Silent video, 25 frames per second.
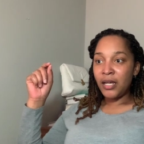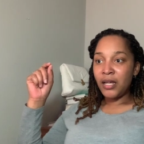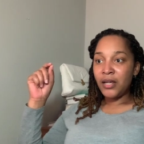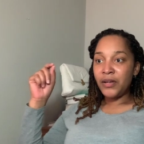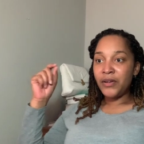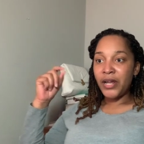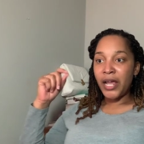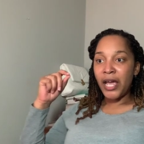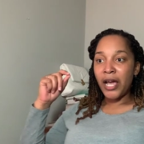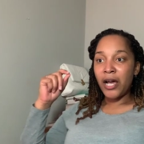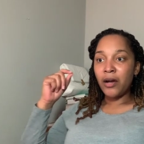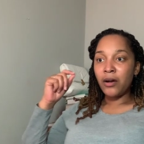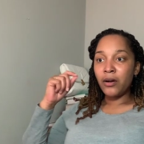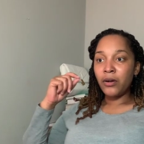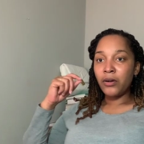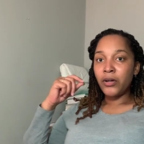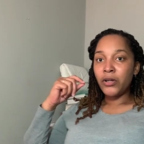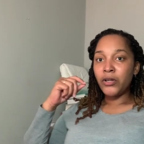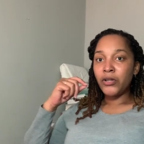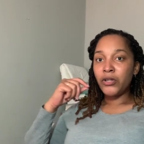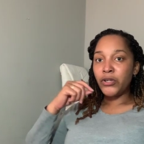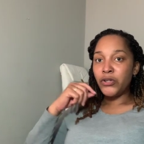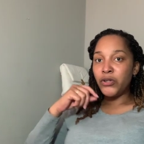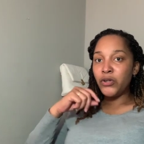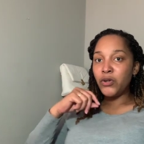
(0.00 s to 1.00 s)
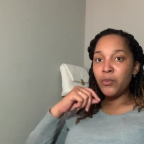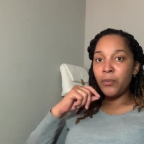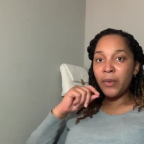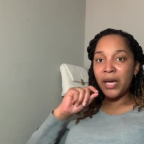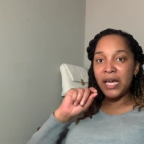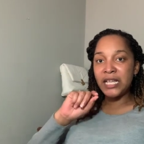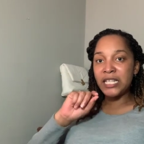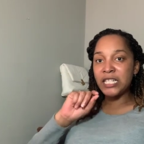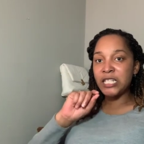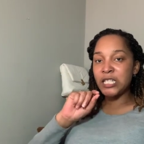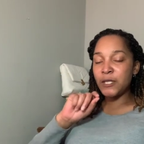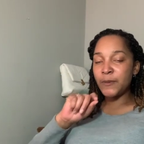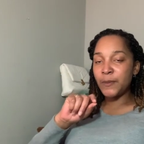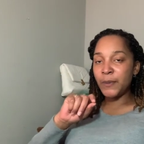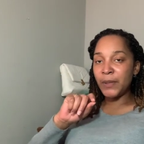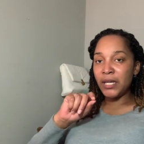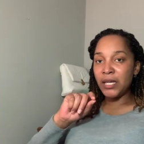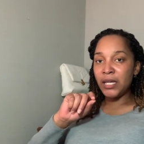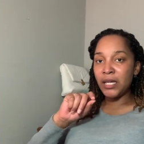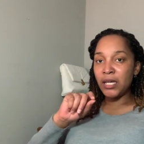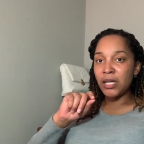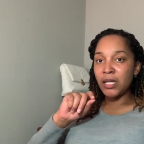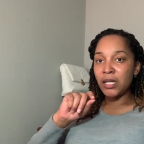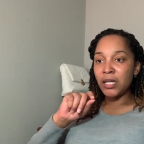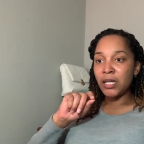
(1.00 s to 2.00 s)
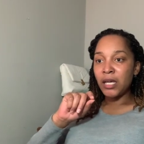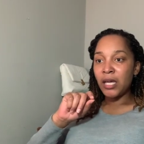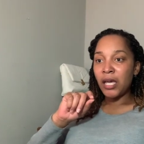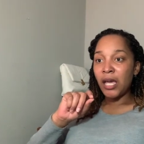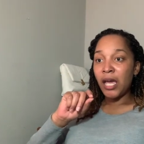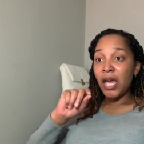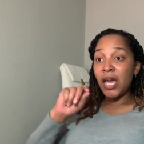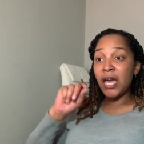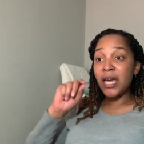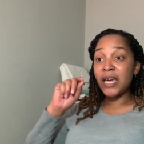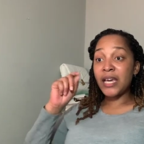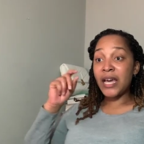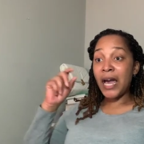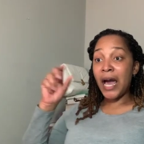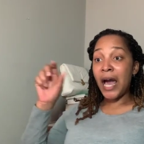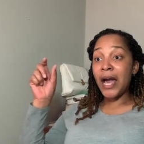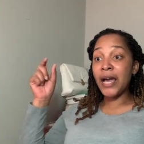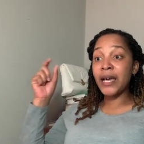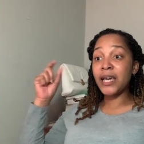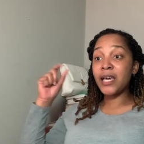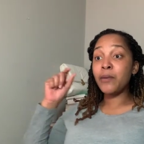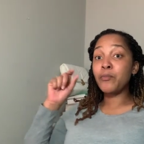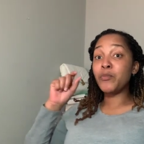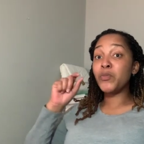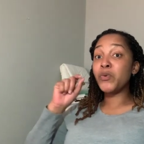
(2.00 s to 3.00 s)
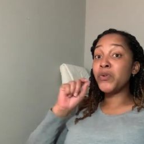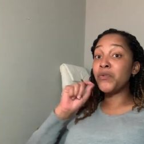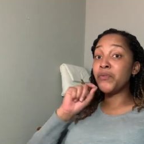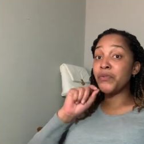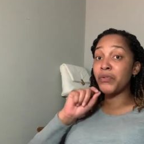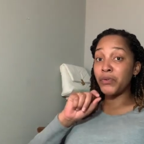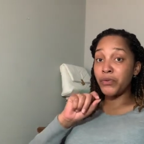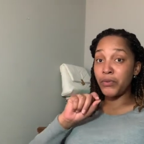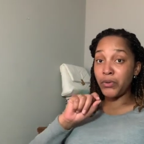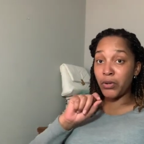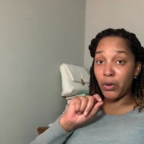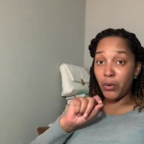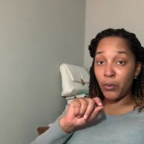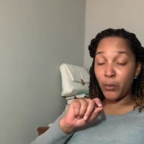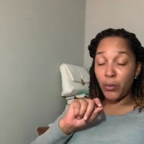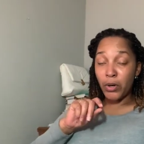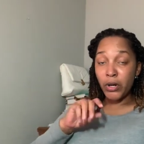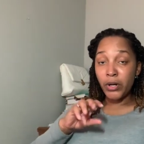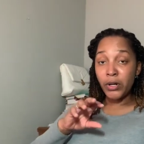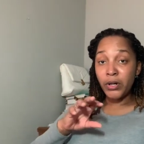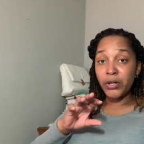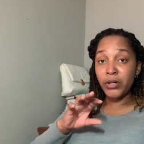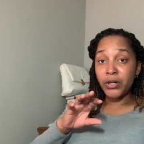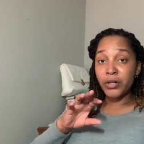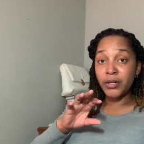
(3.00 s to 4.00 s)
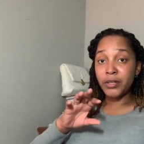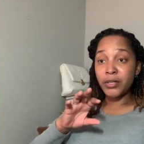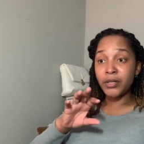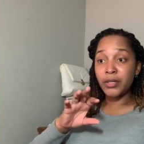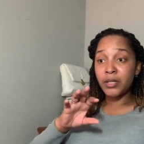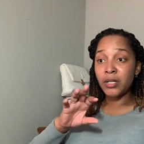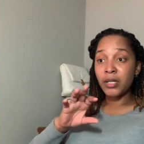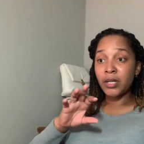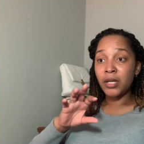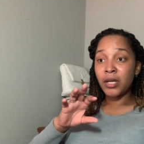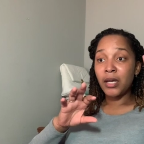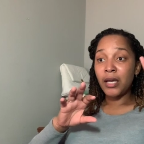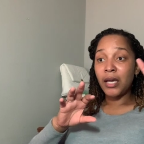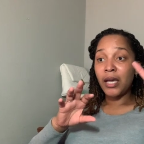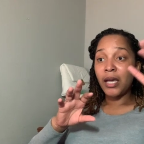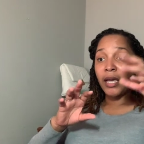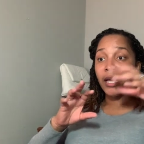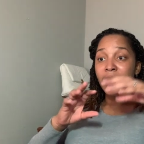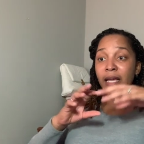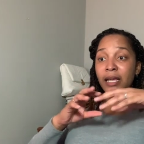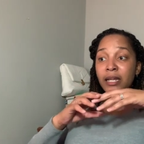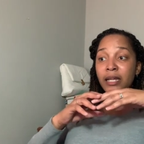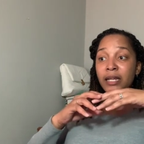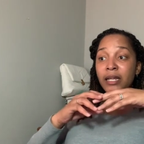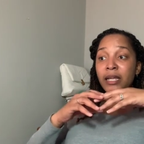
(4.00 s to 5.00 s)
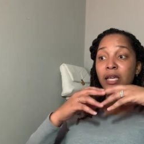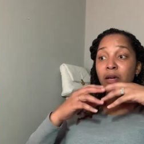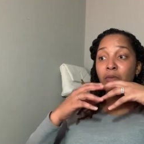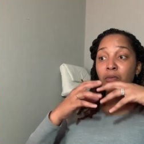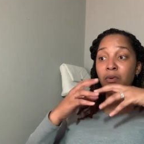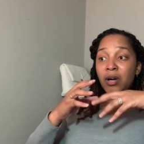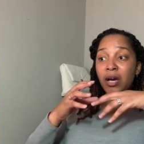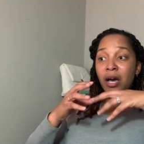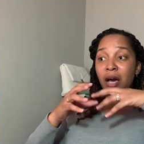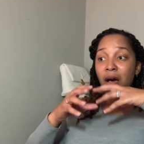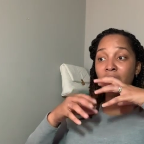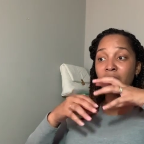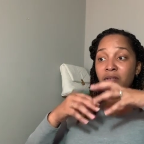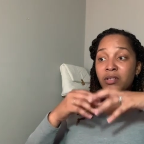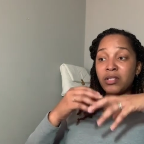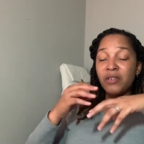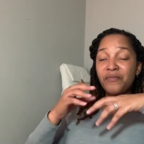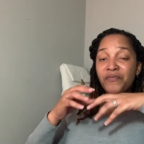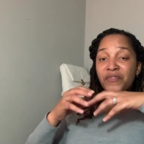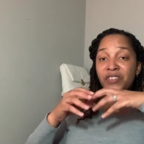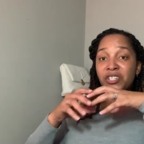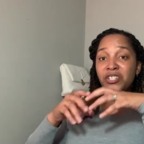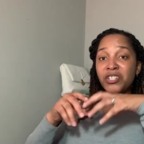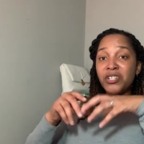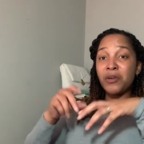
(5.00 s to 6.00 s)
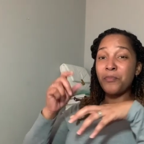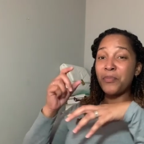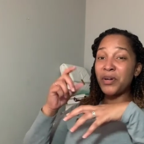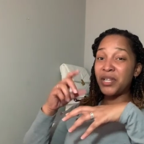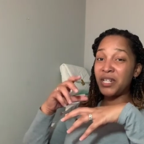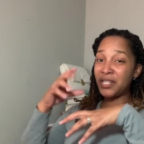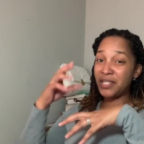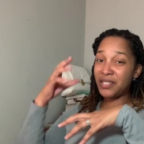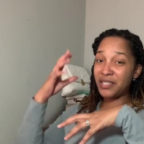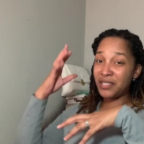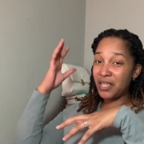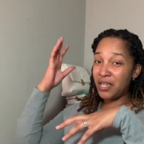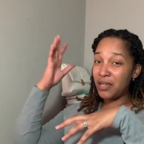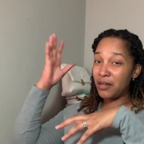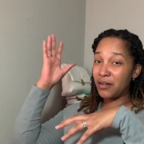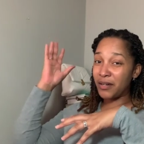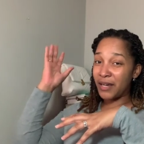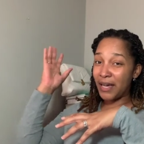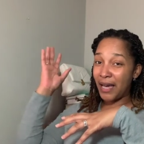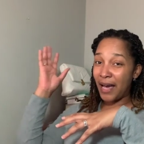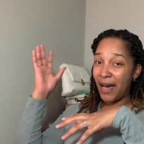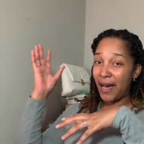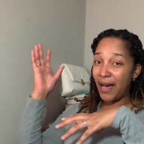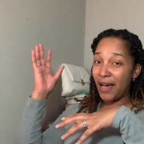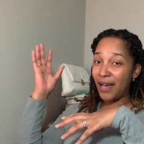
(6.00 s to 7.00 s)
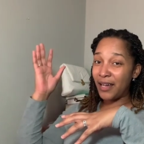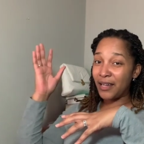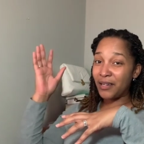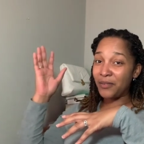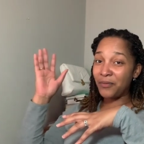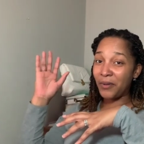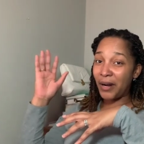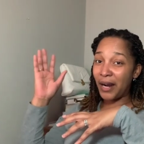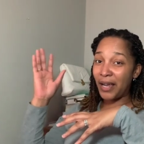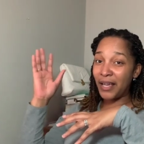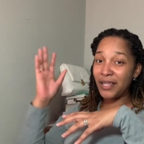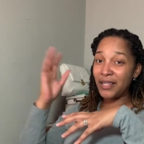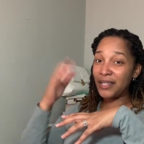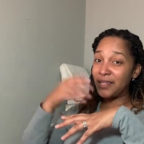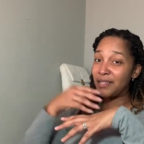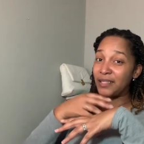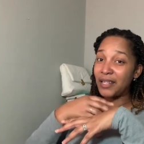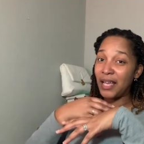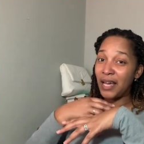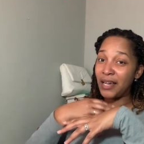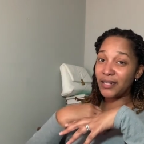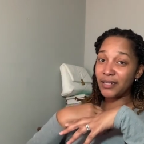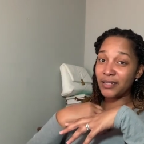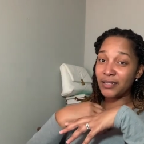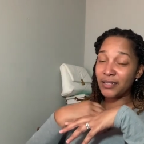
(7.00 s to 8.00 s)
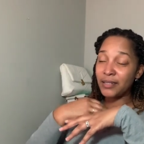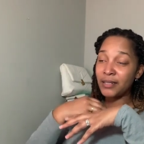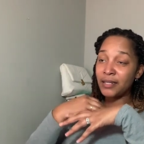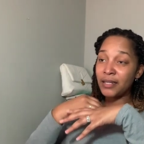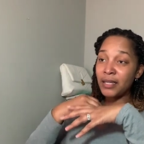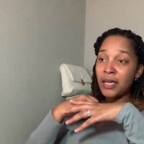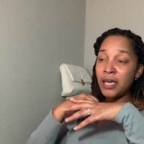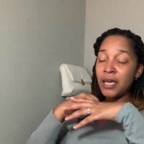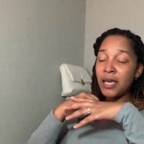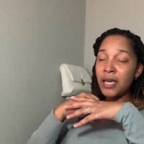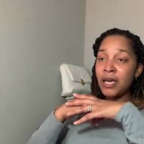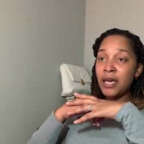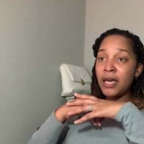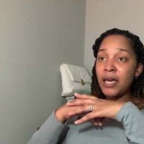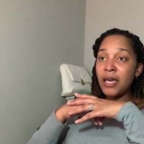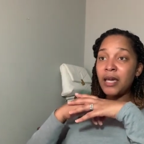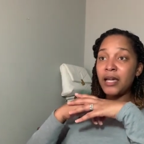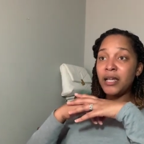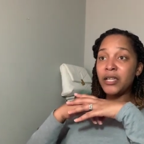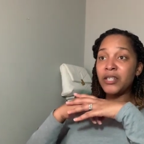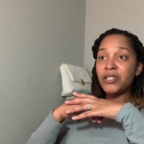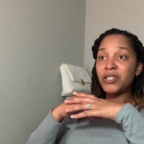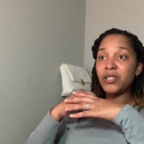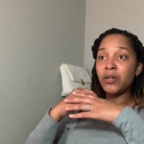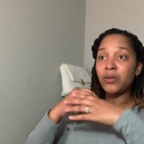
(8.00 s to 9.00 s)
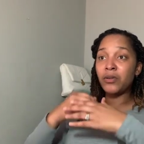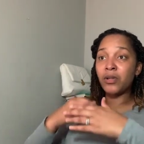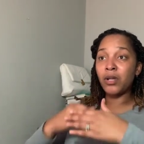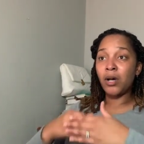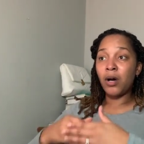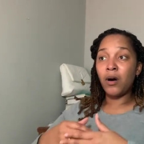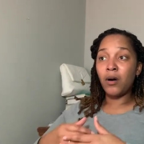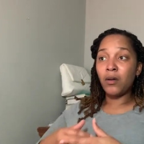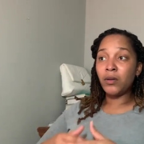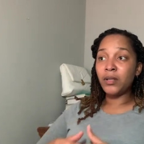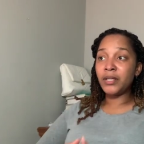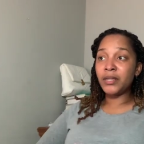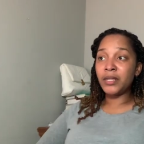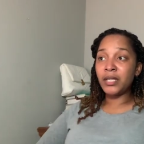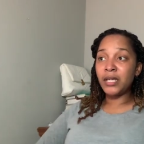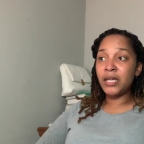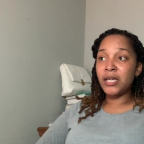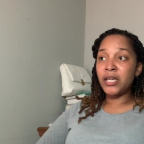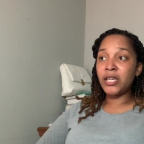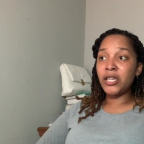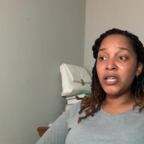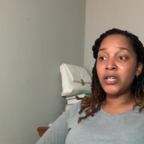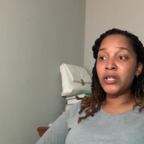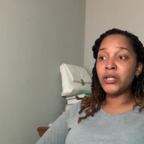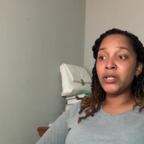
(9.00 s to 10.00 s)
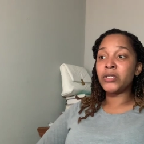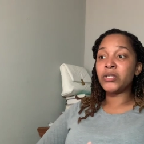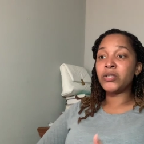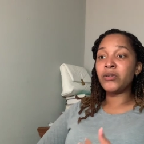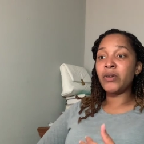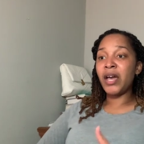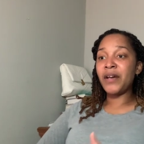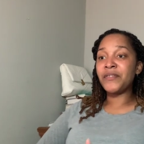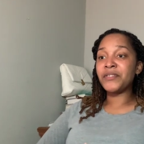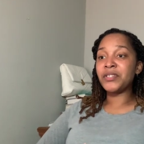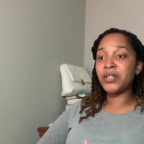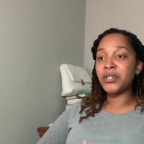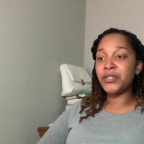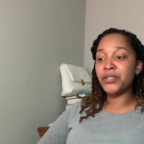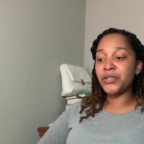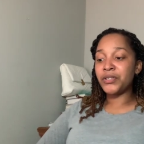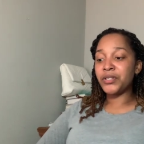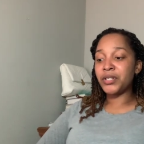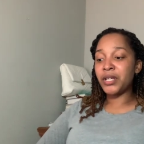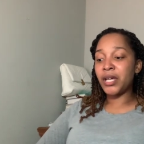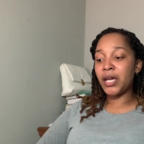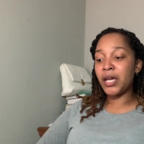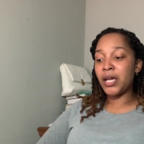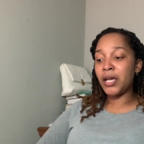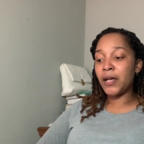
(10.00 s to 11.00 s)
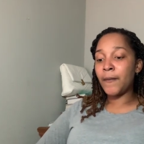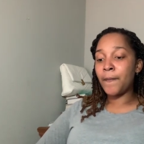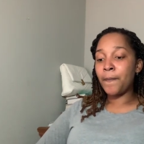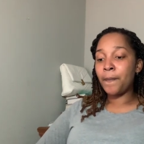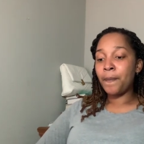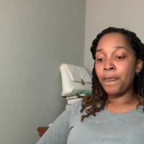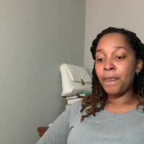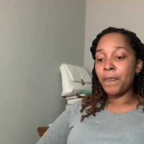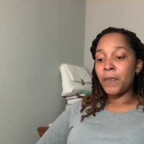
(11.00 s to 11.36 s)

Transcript: Now, you may speak and God can move through your words and it will cause conviction, but it's still God, right? It's not us. And so the only thing is you have to understand